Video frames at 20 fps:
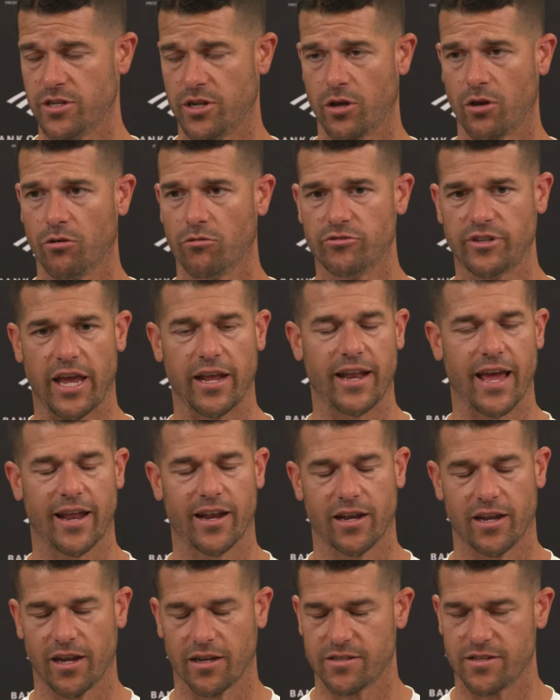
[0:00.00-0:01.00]
You know, Dane
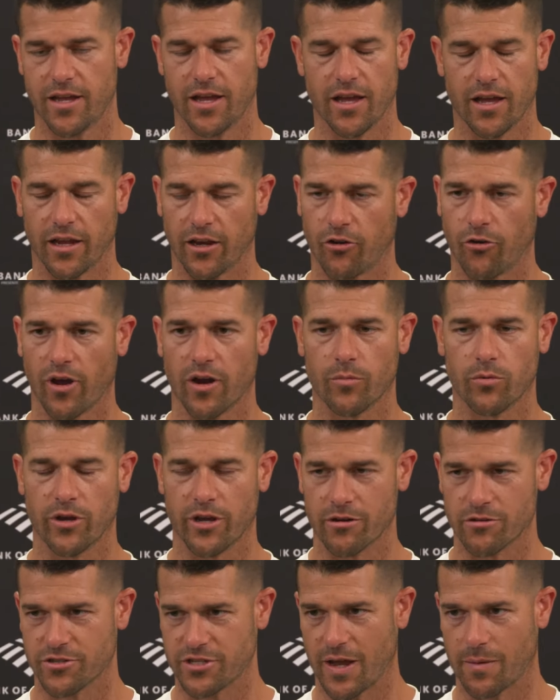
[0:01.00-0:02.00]
had an incredible
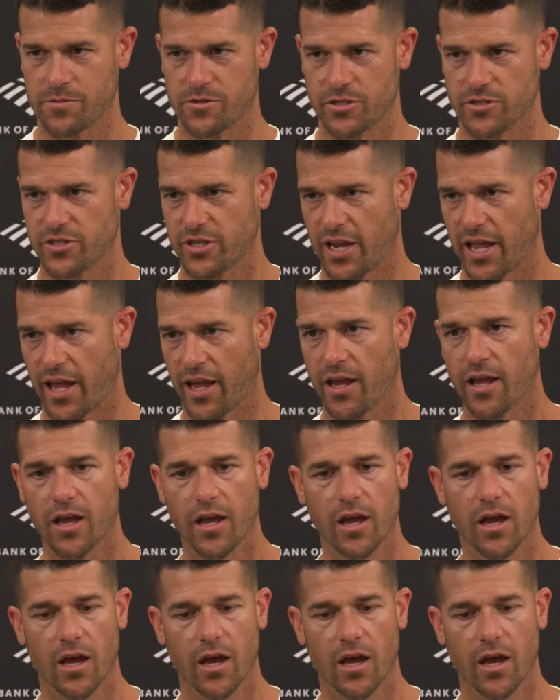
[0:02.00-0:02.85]
interception today.